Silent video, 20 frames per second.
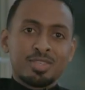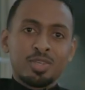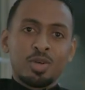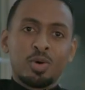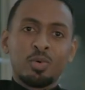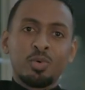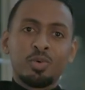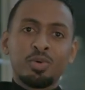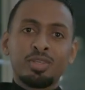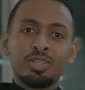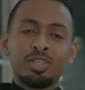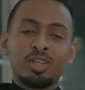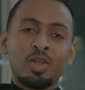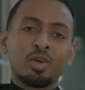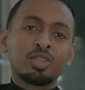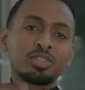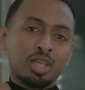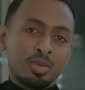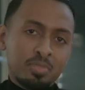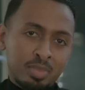So
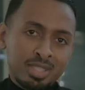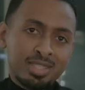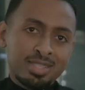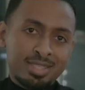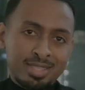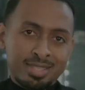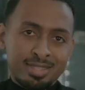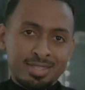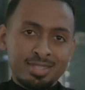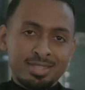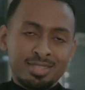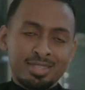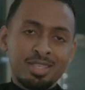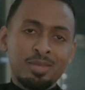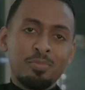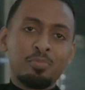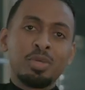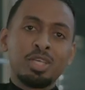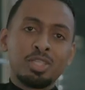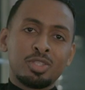long-term
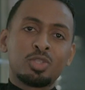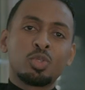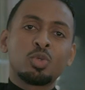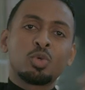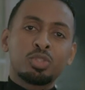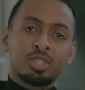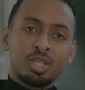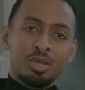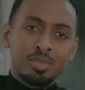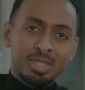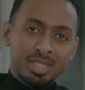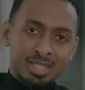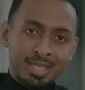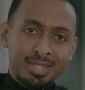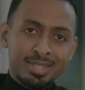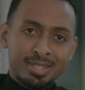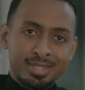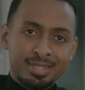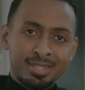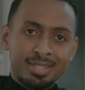consistency beats short-term
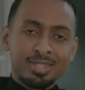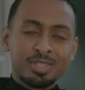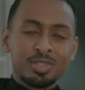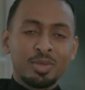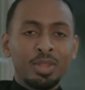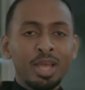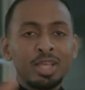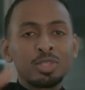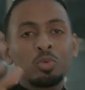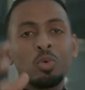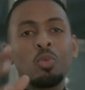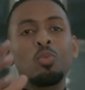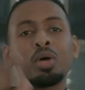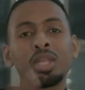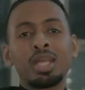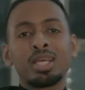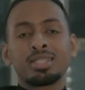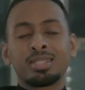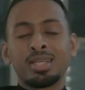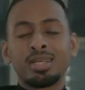intensity. So that's what
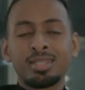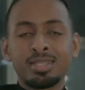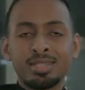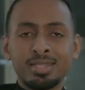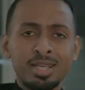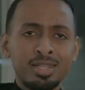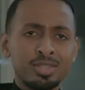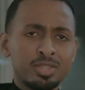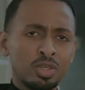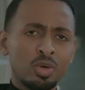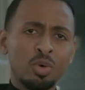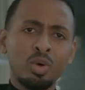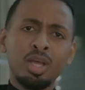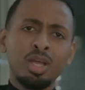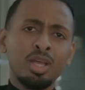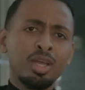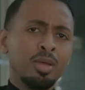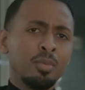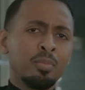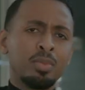one has to understand. So
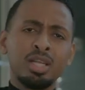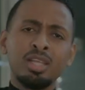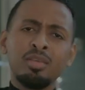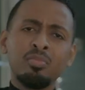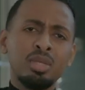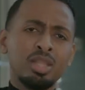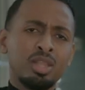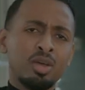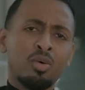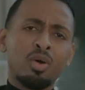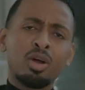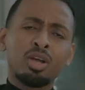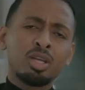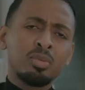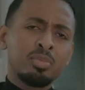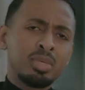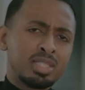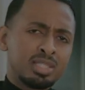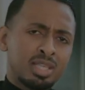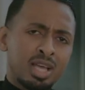believe me, there are
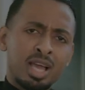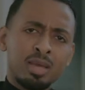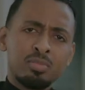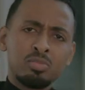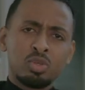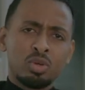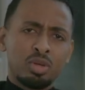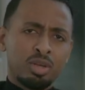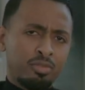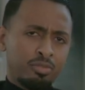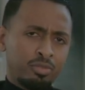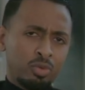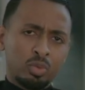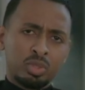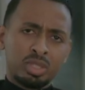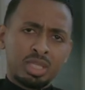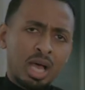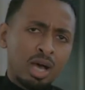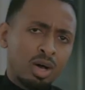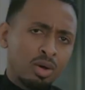going to be times you're going to
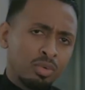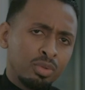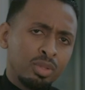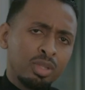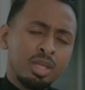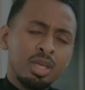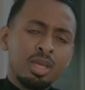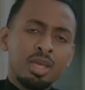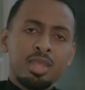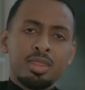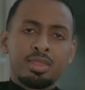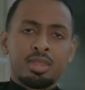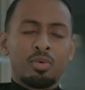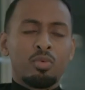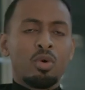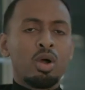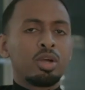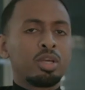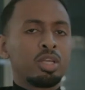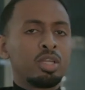feel down.
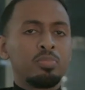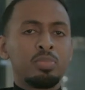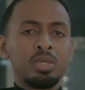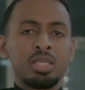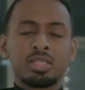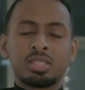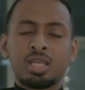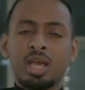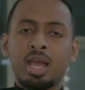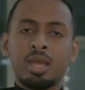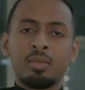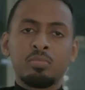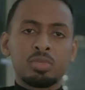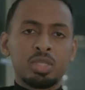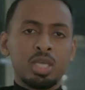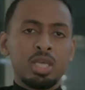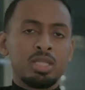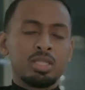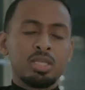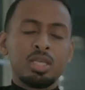There are going to be
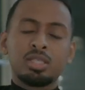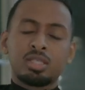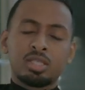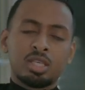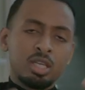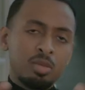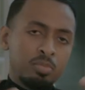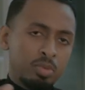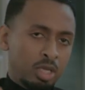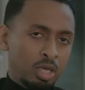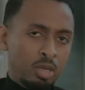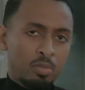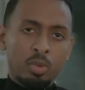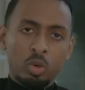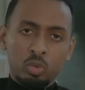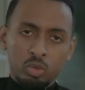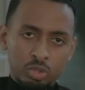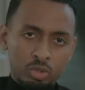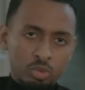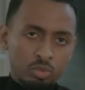times it's going to be an
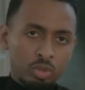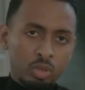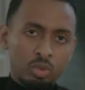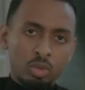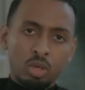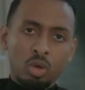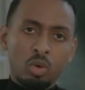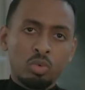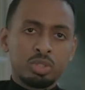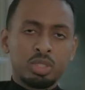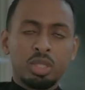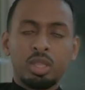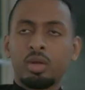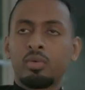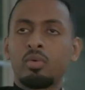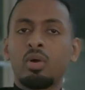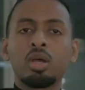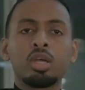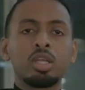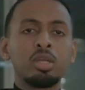emotional roller coaster.
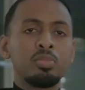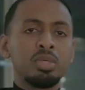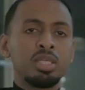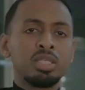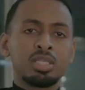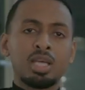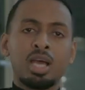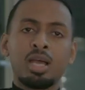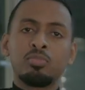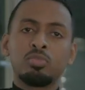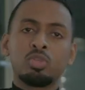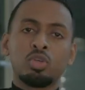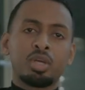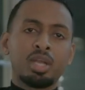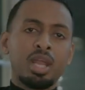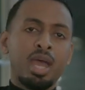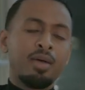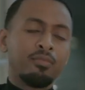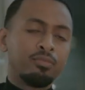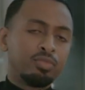There are going to be times you're
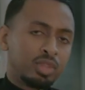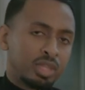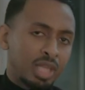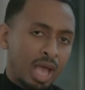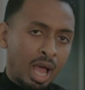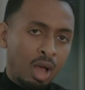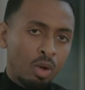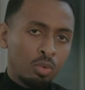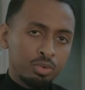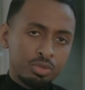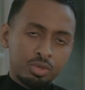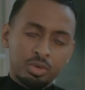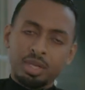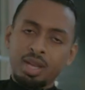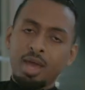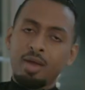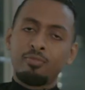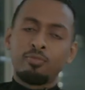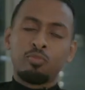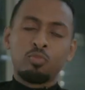going to have doubt. You're
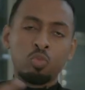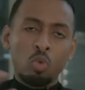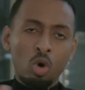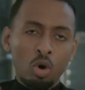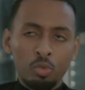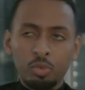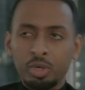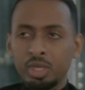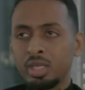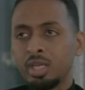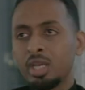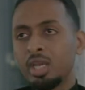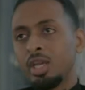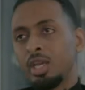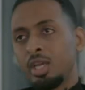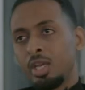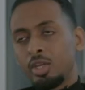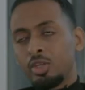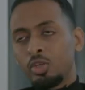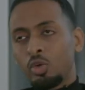going to have worry.
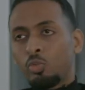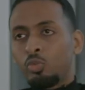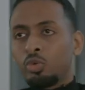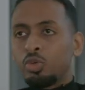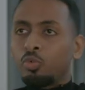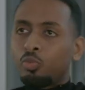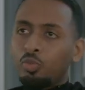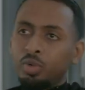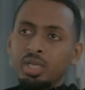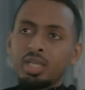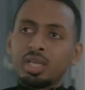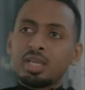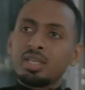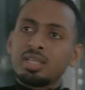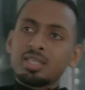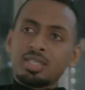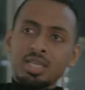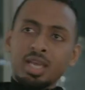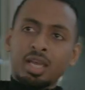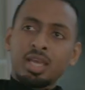You're really
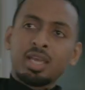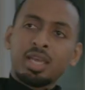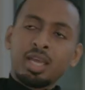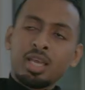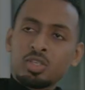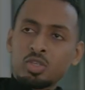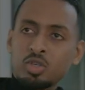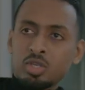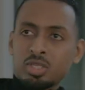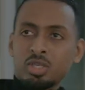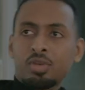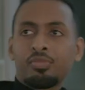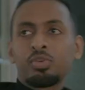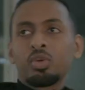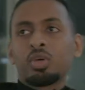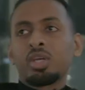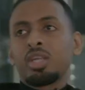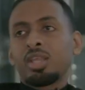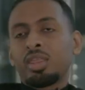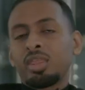going to second guess yourself.
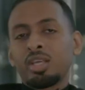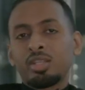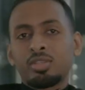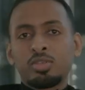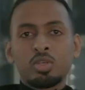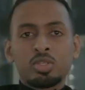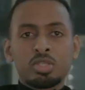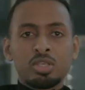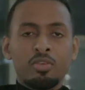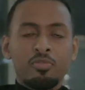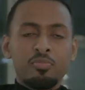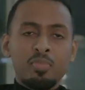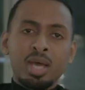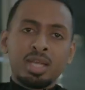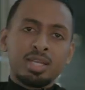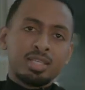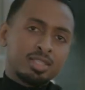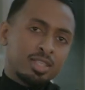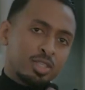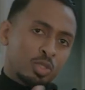You're going to think to yourself,
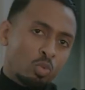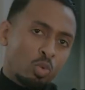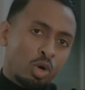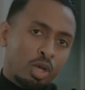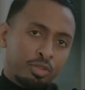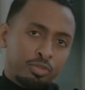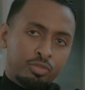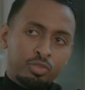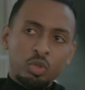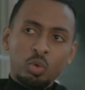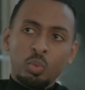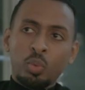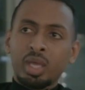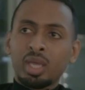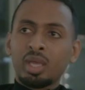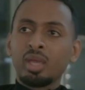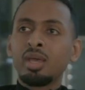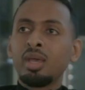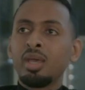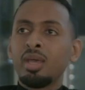man, is this worth
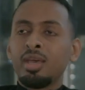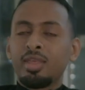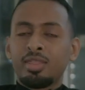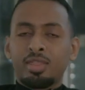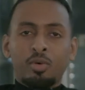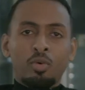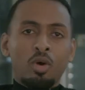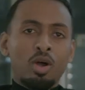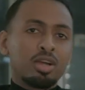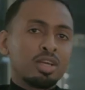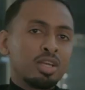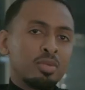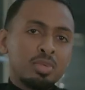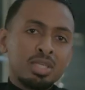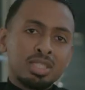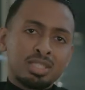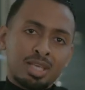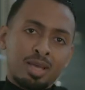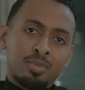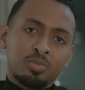doing? There are going to
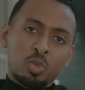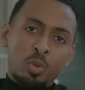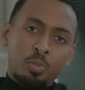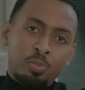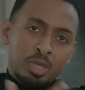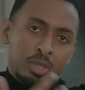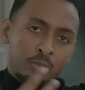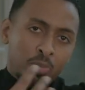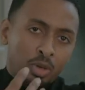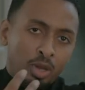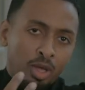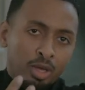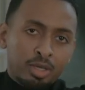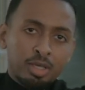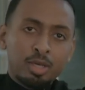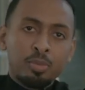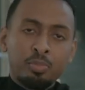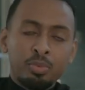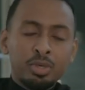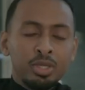be times where people are
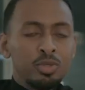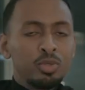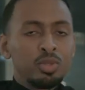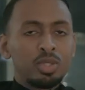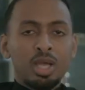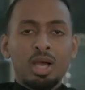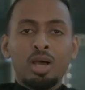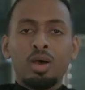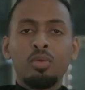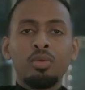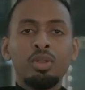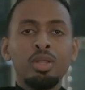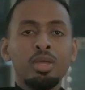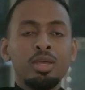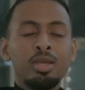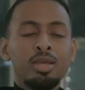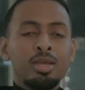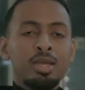going to bring you down.